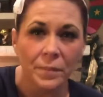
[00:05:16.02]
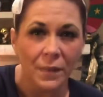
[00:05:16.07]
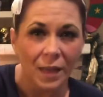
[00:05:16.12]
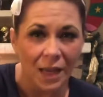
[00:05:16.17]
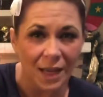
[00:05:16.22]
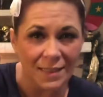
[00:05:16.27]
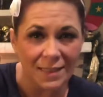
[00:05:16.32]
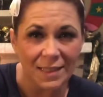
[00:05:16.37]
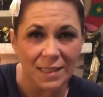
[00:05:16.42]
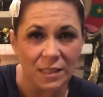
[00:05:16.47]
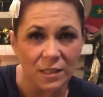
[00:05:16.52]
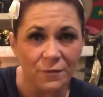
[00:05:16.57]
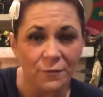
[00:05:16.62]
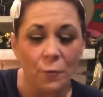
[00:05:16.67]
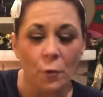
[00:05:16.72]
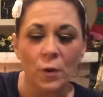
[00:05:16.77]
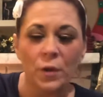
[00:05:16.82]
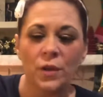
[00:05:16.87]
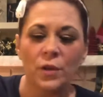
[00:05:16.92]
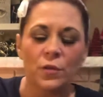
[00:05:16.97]
it's this
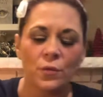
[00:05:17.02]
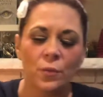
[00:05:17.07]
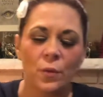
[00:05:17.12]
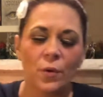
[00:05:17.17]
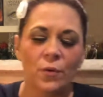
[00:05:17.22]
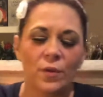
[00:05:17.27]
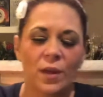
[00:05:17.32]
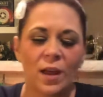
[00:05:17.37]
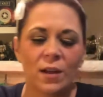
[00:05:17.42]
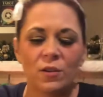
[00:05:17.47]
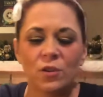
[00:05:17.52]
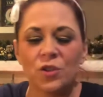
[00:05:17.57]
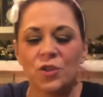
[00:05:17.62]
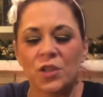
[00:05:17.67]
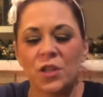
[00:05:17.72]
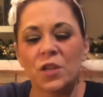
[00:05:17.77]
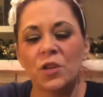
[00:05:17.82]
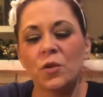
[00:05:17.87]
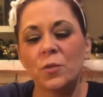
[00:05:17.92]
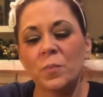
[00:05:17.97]
fork in the road energy.
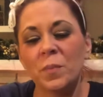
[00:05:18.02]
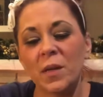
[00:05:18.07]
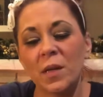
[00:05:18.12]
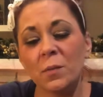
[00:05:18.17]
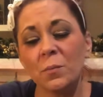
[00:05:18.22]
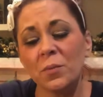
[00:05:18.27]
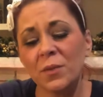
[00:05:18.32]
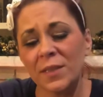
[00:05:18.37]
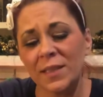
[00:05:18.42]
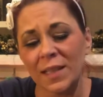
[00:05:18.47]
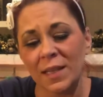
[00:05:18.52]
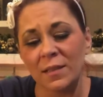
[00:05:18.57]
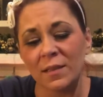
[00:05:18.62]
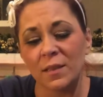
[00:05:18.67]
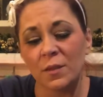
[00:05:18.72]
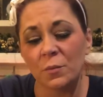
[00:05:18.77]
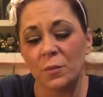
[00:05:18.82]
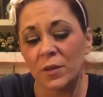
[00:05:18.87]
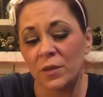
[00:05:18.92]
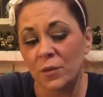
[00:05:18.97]
You're being
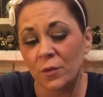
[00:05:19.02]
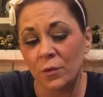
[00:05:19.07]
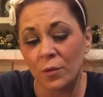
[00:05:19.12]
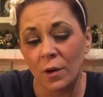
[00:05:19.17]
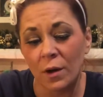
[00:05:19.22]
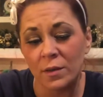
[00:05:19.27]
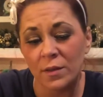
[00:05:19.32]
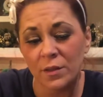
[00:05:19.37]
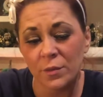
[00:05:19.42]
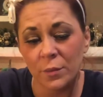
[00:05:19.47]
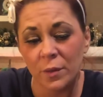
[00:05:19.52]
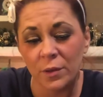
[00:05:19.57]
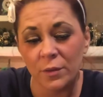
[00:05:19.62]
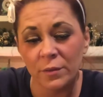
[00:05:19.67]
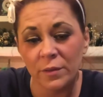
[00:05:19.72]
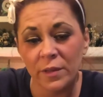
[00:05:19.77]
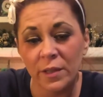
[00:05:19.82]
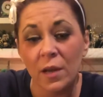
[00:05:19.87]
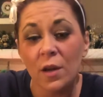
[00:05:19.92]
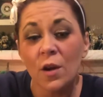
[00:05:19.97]
presented with a
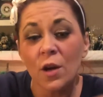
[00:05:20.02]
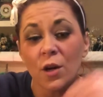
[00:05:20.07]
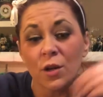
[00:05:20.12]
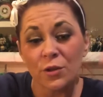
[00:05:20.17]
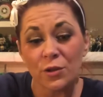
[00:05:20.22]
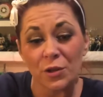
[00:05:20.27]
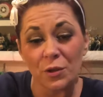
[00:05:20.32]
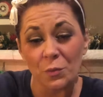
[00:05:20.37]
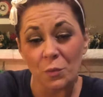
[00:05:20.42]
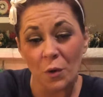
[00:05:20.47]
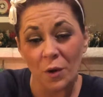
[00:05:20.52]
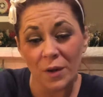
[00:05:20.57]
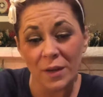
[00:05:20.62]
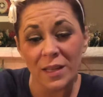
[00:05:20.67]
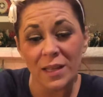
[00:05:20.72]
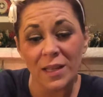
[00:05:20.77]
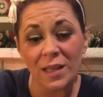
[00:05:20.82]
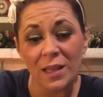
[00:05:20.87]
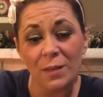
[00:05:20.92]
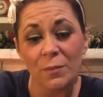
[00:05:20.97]
crossroads. Do you want to
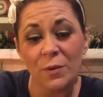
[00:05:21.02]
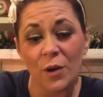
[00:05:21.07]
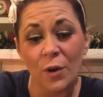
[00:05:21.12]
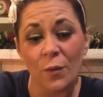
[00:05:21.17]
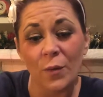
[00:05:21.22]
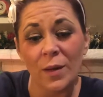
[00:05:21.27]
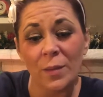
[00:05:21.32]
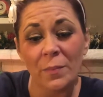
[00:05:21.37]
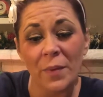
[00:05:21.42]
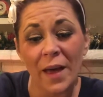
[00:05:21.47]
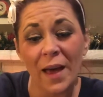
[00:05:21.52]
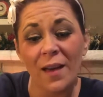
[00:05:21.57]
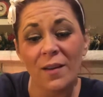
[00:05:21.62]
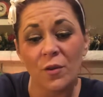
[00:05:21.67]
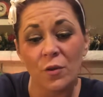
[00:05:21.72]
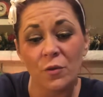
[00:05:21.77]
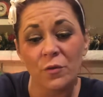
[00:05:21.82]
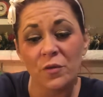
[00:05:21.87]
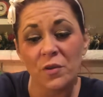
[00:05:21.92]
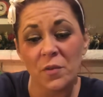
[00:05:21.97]
keep going back
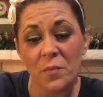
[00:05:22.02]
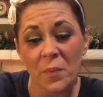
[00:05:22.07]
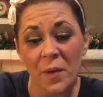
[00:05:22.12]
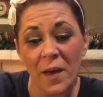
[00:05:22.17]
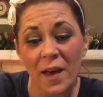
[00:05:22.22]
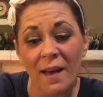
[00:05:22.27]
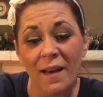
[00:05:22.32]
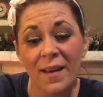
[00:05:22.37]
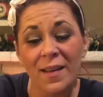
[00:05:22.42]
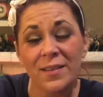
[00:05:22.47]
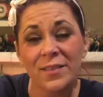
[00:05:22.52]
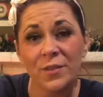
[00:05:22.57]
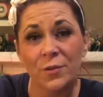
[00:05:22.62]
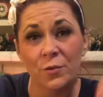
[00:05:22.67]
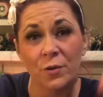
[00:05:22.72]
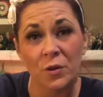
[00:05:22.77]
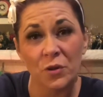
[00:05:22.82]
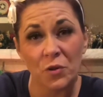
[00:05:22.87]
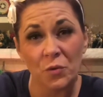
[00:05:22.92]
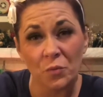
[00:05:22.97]
over the past, or
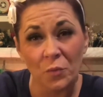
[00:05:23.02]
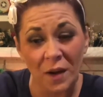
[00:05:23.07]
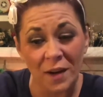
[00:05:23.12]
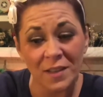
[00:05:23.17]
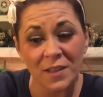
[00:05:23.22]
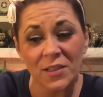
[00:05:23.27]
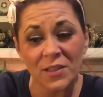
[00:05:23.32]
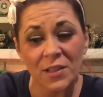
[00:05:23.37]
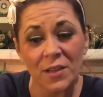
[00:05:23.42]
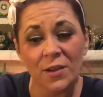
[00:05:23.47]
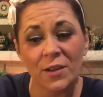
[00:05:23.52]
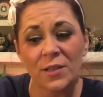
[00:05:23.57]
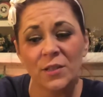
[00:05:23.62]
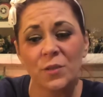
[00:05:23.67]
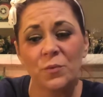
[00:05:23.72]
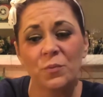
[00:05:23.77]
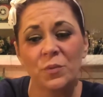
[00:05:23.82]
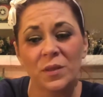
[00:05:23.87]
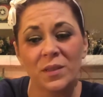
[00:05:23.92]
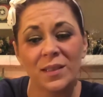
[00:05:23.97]
are you ready to kind
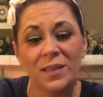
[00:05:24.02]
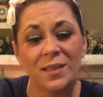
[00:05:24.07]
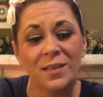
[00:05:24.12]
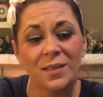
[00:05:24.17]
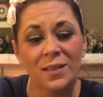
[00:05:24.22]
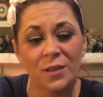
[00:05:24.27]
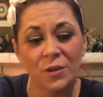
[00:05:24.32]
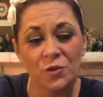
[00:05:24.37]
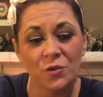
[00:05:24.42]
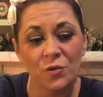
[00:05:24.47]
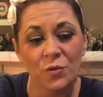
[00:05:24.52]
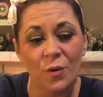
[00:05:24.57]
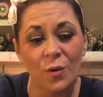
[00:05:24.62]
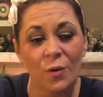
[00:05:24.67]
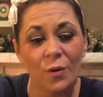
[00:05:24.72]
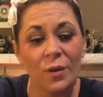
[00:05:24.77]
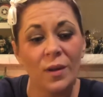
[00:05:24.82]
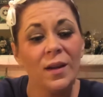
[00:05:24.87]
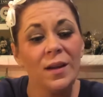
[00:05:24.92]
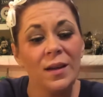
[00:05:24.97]
of release
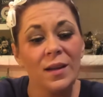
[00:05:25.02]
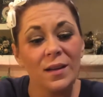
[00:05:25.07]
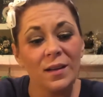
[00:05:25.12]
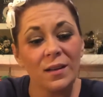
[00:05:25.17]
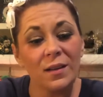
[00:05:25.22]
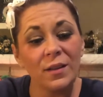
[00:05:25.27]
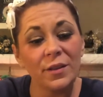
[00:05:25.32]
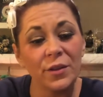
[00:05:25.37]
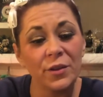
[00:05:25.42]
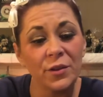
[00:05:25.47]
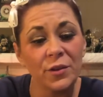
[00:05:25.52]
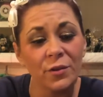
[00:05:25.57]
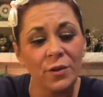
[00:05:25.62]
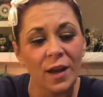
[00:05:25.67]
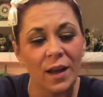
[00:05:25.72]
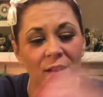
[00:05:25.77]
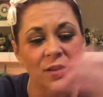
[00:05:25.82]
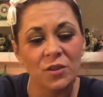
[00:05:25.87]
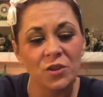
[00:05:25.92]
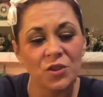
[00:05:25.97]
control, clear your
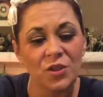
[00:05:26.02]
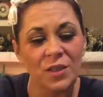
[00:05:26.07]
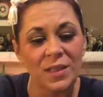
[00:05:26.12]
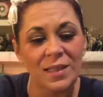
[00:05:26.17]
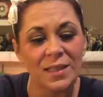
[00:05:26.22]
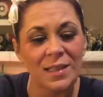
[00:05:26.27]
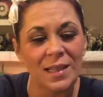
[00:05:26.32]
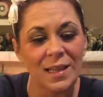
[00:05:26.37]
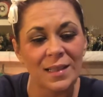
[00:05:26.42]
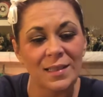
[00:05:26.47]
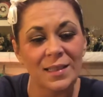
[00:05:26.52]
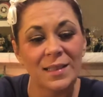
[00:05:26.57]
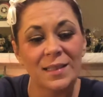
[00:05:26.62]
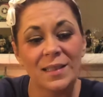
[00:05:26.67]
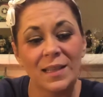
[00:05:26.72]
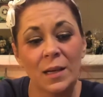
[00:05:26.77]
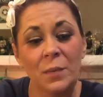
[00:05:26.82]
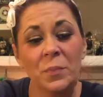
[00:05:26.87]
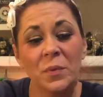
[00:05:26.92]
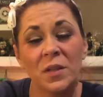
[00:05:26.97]
energies, and
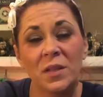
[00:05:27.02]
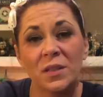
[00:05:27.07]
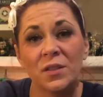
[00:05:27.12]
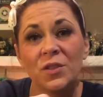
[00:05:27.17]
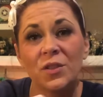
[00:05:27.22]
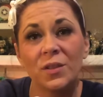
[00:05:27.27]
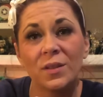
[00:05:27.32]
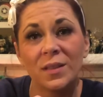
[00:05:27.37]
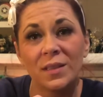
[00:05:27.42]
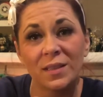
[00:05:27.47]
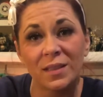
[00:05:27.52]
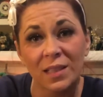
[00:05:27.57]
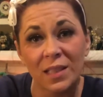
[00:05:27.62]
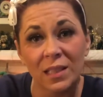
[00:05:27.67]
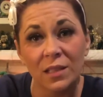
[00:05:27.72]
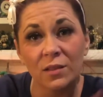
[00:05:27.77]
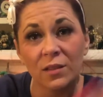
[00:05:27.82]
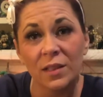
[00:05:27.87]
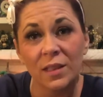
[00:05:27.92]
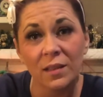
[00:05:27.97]
step into this
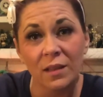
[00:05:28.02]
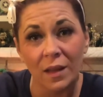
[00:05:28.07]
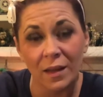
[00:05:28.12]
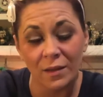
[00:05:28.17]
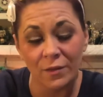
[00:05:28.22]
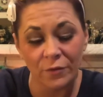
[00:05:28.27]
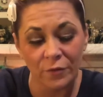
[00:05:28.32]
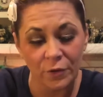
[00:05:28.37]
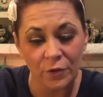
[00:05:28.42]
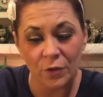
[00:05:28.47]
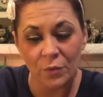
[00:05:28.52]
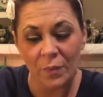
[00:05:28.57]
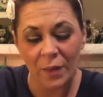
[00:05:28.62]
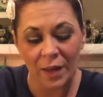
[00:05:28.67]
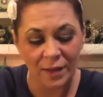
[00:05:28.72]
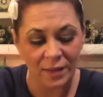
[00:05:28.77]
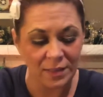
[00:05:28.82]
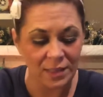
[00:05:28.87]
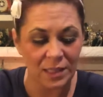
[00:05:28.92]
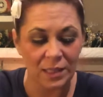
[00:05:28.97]
healing light for
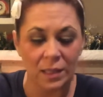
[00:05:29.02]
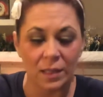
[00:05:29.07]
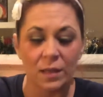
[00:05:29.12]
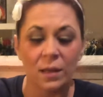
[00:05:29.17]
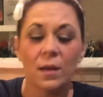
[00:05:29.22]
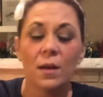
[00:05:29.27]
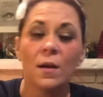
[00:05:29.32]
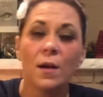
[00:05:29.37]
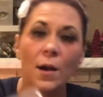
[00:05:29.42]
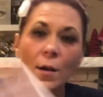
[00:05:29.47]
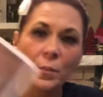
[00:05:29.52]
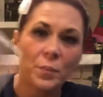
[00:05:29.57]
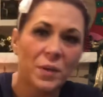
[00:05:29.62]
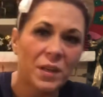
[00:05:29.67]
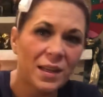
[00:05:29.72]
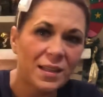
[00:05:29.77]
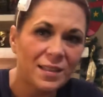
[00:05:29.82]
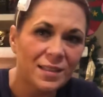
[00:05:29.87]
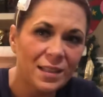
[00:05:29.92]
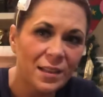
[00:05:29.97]
humanity?
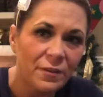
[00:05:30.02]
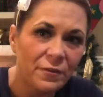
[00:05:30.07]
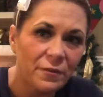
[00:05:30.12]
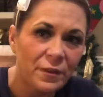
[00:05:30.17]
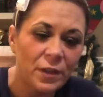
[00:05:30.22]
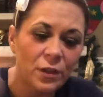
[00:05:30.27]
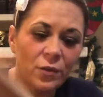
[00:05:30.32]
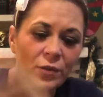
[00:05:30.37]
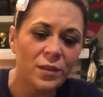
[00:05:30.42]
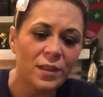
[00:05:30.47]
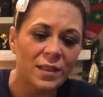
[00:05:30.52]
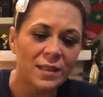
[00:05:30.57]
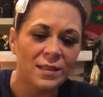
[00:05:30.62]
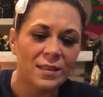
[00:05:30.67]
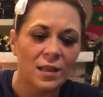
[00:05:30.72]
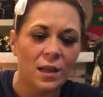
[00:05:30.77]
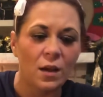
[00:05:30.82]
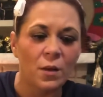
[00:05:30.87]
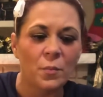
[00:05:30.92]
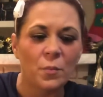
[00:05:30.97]
Because I feel this
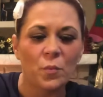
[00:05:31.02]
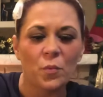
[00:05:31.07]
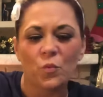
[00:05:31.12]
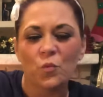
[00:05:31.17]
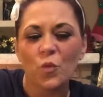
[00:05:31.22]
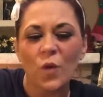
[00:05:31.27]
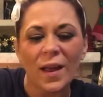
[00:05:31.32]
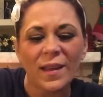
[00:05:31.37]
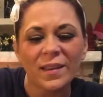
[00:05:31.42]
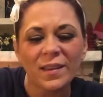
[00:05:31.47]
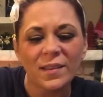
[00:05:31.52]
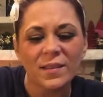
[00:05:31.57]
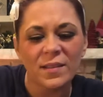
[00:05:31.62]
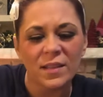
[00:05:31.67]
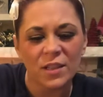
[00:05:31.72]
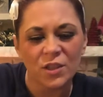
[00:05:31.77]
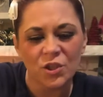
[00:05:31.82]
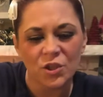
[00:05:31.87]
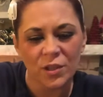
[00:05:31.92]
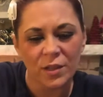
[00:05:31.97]

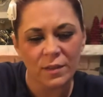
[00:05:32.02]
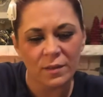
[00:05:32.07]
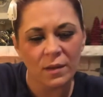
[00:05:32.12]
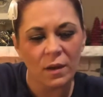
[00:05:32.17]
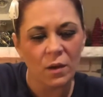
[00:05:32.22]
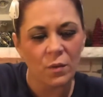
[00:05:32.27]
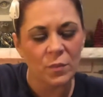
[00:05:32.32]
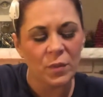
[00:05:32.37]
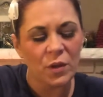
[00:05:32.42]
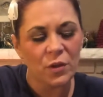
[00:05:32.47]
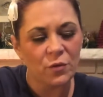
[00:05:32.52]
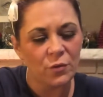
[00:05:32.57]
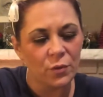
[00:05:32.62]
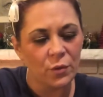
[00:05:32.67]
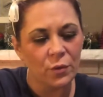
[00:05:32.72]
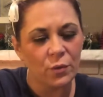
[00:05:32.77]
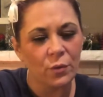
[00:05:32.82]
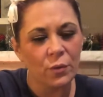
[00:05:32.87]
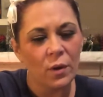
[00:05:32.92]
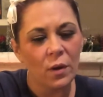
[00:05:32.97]
recognition coming
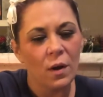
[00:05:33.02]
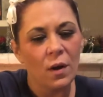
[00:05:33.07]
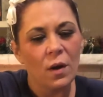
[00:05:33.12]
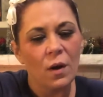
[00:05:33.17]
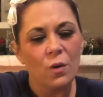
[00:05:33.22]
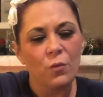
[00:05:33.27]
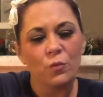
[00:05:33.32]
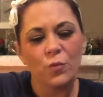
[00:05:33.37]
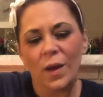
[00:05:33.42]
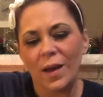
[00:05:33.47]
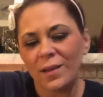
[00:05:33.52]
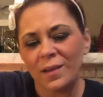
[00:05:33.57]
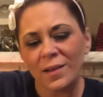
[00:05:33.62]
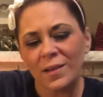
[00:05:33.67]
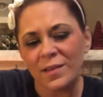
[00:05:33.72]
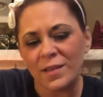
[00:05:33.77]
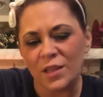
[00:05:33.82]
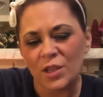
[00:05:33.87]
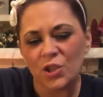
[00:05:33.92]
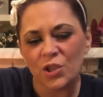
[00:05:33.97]
through.
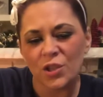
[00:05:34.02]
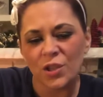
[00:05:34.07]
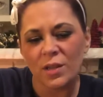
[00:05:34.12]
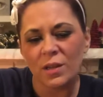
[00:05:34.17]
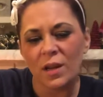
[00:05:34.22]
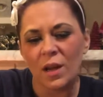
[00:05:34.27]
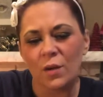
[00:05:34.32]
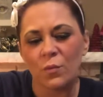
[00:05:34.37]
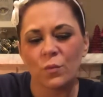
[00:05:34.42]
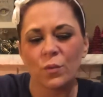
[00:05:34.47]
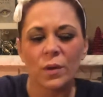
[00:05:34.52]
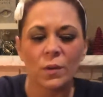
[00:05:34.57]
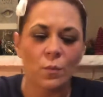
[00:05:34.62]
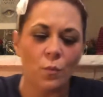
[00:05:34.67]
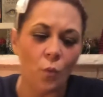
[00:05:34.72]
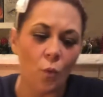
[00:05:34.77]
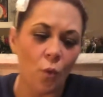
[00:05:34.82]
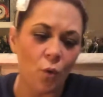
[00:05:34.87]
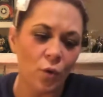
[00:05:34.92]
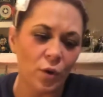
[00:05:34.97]
Recognition and
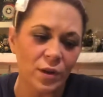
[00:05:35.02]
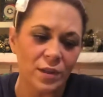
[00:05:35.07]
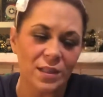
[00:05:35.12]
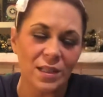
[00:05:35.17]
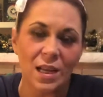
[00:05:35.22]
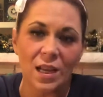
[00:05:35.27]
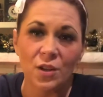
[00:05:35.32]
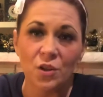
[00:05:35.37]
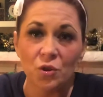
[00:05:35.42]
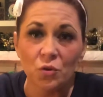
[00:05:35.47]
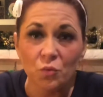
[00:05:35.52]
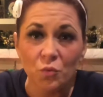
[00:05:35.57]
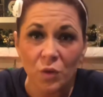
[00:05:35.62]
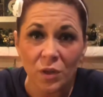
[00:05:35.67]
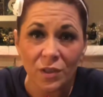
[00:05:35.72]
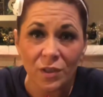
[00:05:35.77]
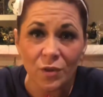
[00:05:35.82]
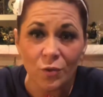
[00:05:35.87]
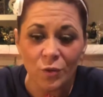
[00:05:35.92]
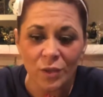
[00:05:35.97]
reward, and you're
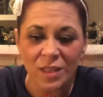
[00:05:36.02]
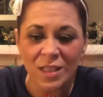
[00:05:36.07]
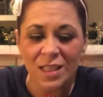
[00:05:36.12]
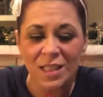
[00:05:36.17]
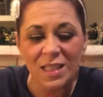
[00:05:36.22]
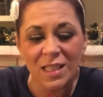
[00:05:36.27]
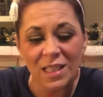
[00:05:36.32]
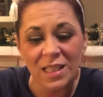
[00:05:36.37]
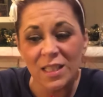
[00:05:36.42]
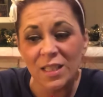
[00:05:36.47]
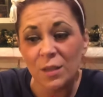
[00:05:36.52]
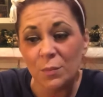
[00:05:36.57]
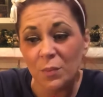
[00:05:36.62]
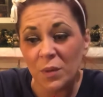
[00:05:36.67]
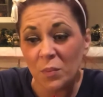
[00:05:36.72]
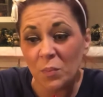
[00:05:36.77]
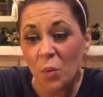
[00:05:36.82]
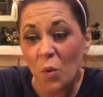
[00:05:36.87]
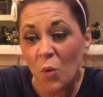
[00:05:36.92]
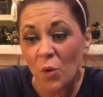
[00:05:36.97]
really going to need to be
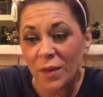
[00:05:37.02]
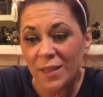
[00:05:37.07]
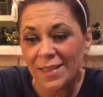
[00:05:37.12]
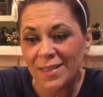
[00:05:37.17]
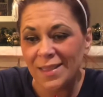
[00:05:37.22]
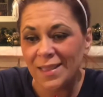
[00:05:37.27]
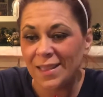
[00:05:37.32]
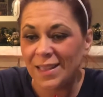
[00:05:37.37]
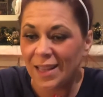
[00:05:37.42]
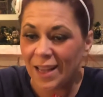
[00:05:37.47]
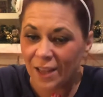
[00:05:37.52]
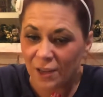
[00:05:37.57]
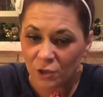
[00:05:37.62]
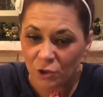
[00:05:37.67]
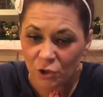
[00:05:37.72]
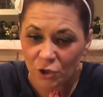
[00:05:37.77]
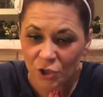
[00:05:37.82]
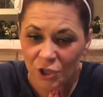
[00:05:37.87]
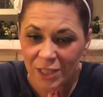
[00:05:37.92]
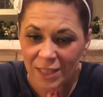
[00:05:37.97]
poised in the
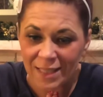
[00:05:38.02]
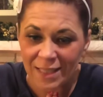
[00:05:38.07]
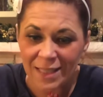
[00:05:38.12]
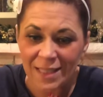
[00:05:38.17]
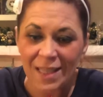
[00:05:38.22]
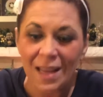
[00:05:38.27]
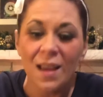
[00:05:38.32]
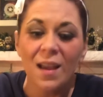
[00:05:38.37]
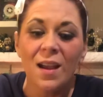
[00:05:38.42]
energies